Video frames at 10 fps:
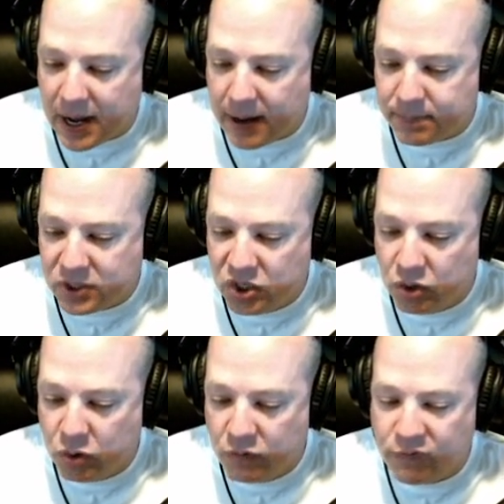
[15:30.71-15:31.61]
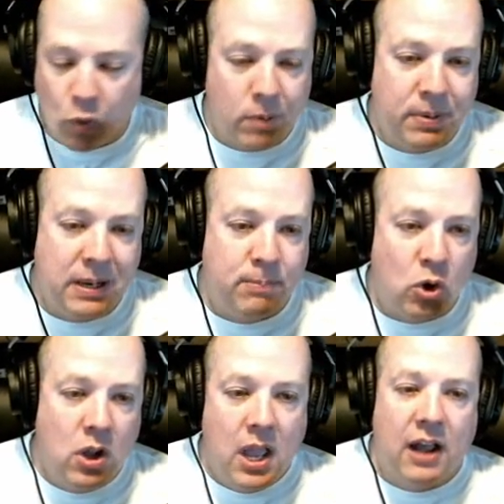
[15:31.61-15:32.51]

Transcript: up to four people.